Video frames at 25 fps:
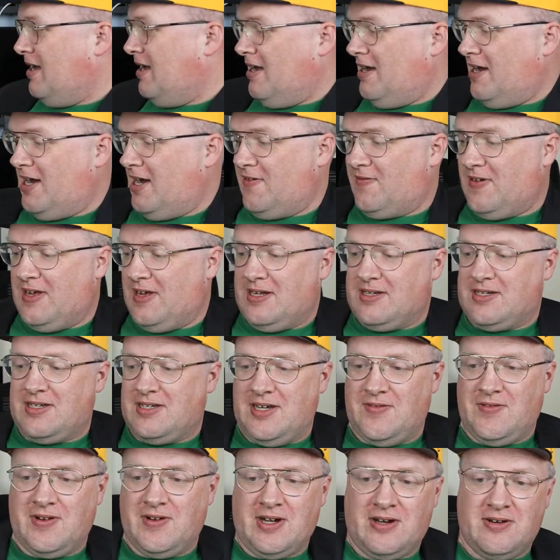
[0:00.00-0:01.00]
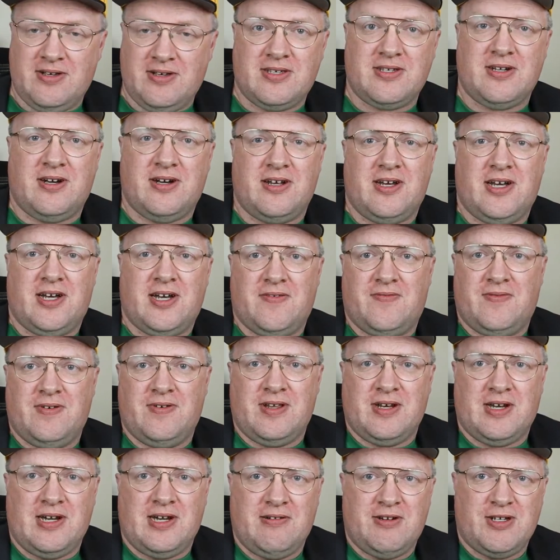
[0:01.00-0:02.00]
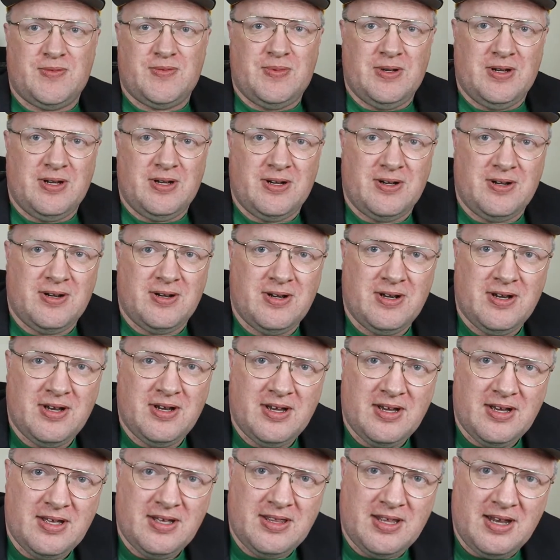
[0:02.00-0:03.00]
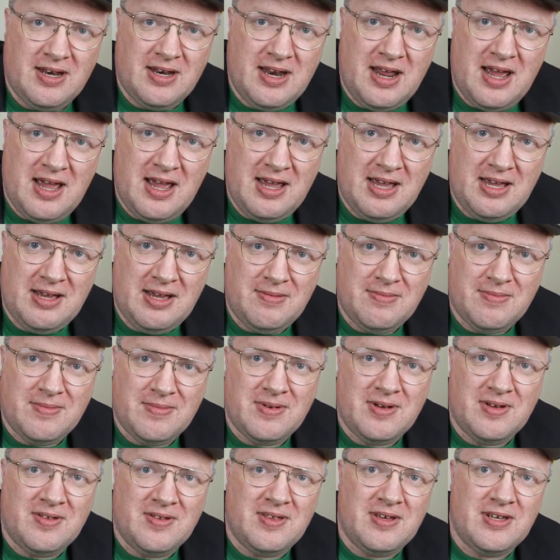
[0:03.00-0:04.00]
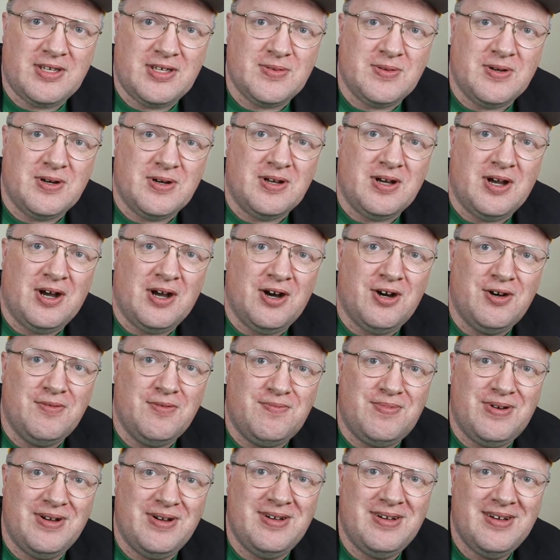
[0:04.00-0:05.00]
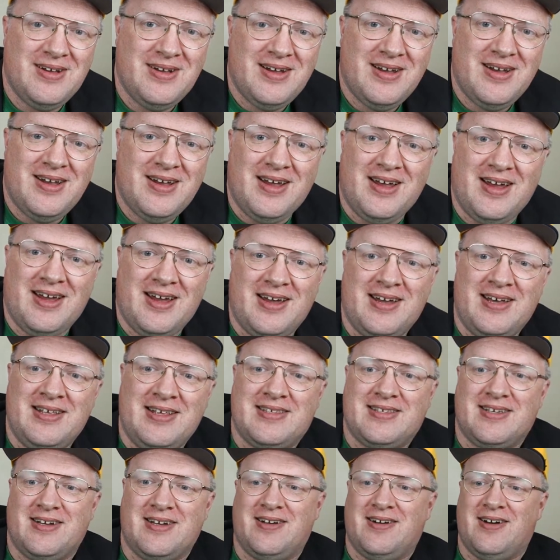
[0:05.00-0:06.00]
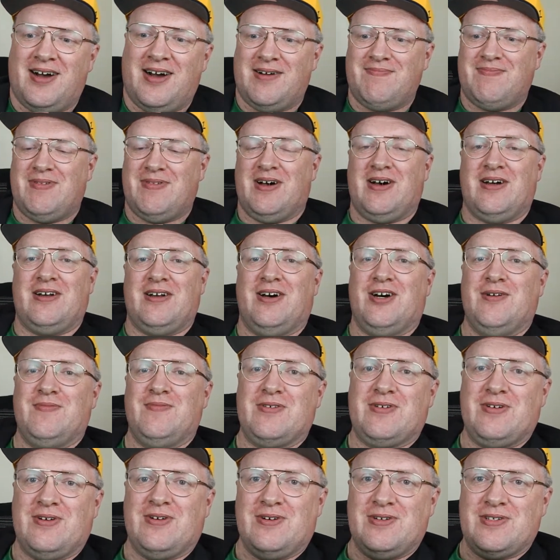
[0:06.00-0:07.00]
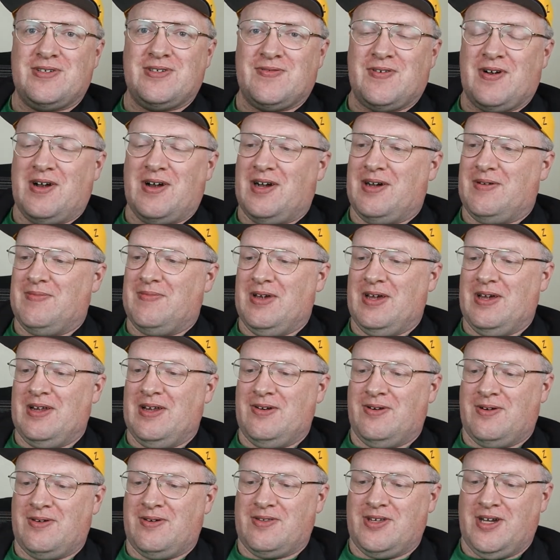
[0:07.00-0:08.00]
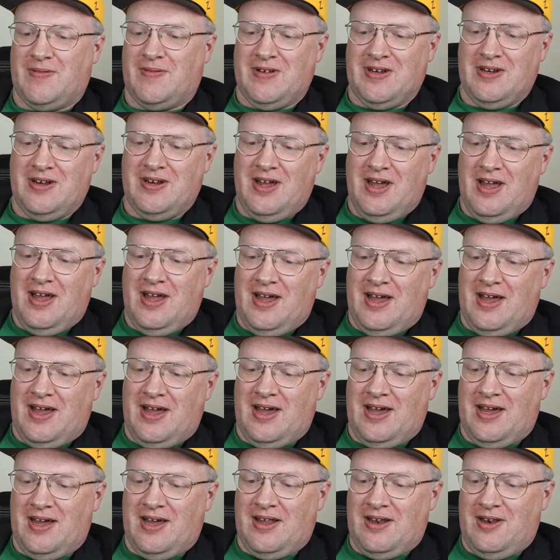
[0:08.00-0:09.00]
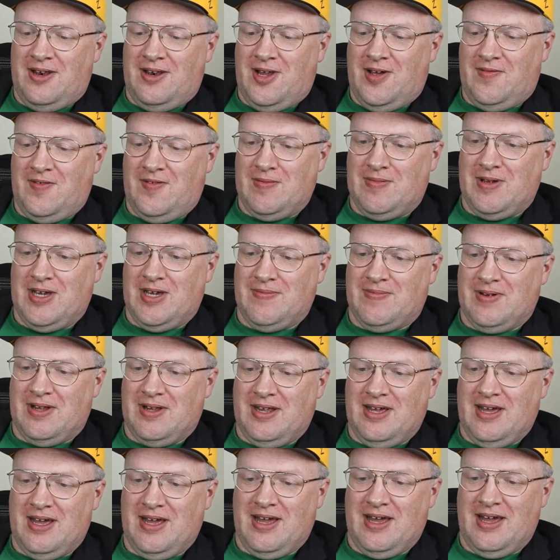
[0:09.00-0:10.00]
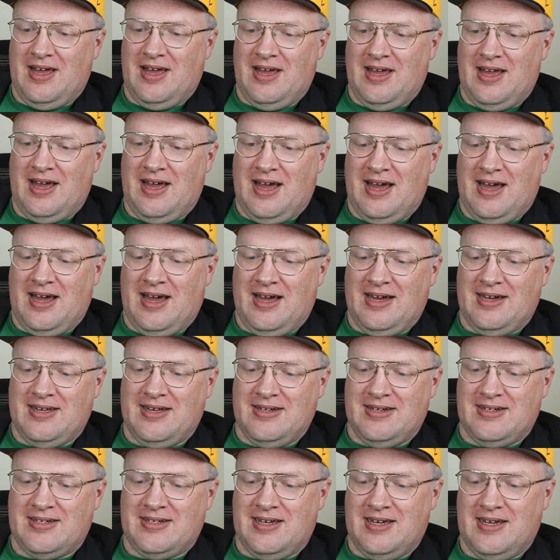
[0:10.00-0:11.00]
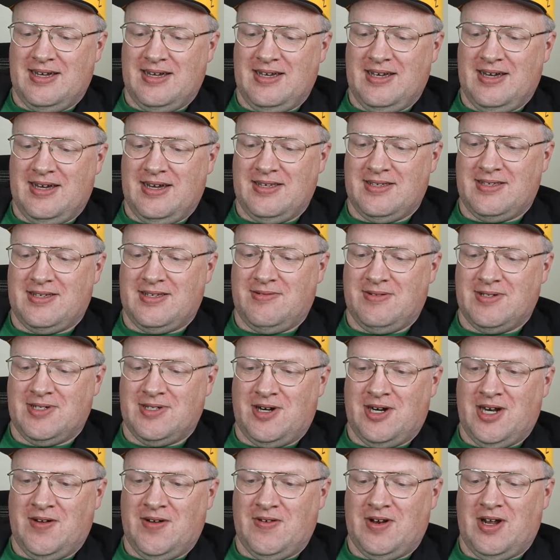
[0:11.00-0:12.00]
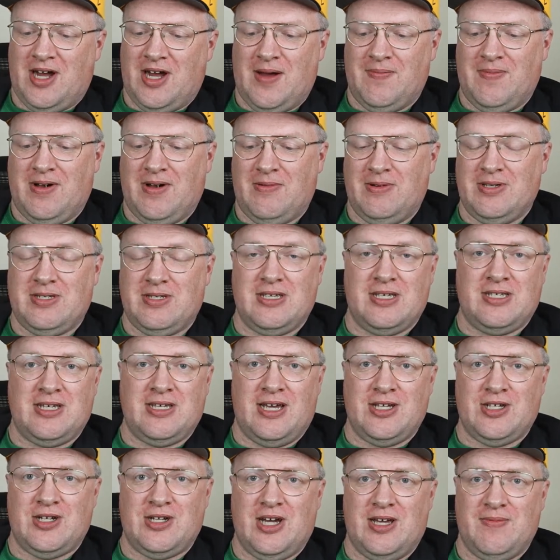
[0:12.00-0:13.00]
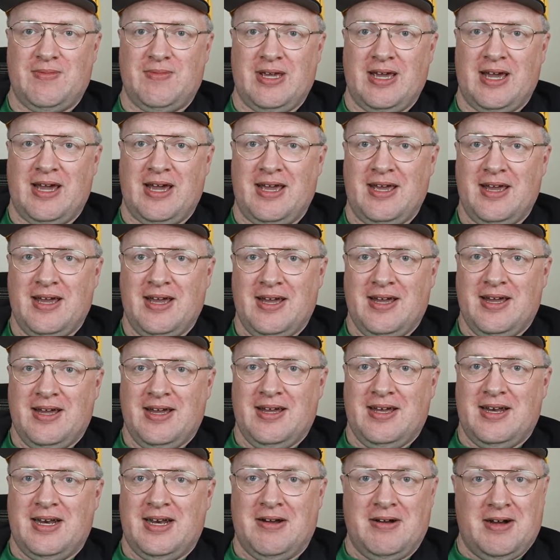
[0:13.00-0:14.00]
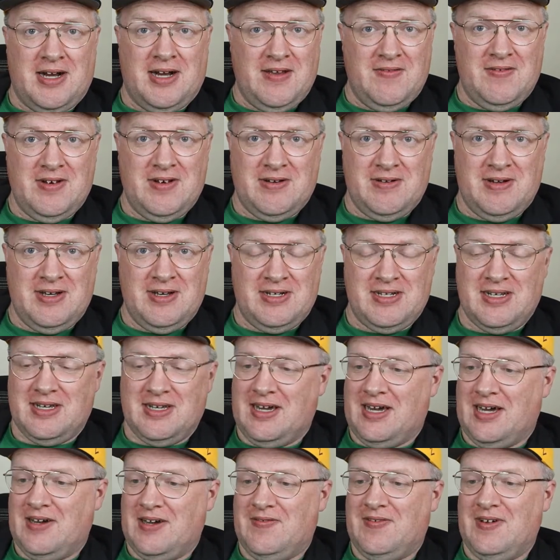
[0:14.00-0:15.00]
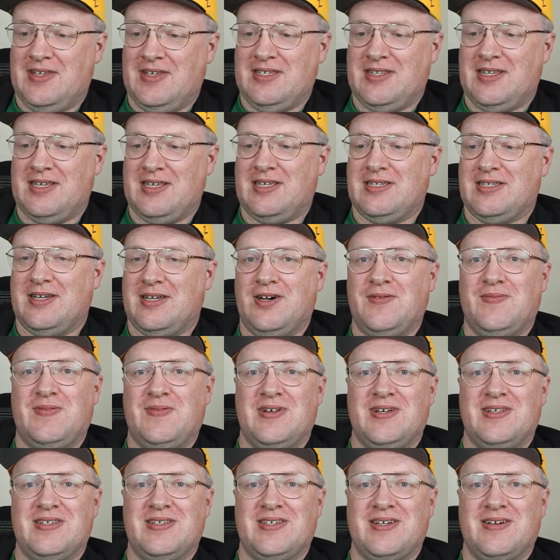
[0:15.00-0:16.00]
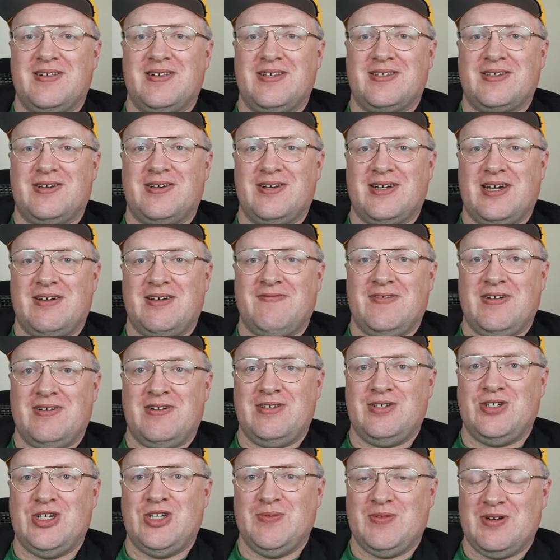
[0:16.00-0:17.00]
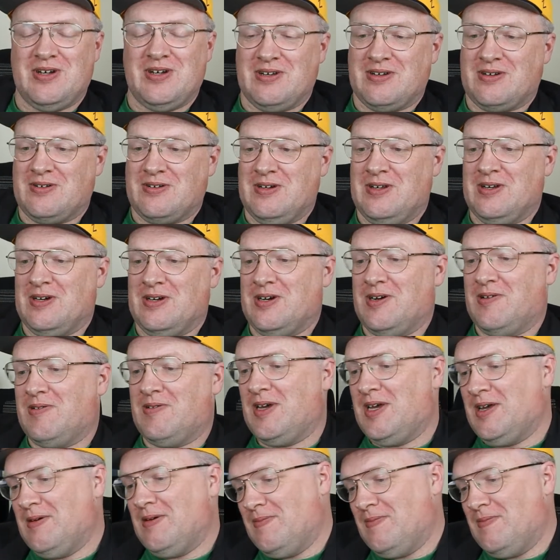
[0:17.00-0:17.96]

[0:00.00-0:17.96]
I felt if we're going to start off with an Irish beer, the name of this one, Hope. It's their Hop On Hope, of course, from North Dublin. Lovely people. Yeah, so we're starting off with Hop On, which is a session IPA. Now, I've no idea how fizzy this is opening, so this could get very stupid in a hurry.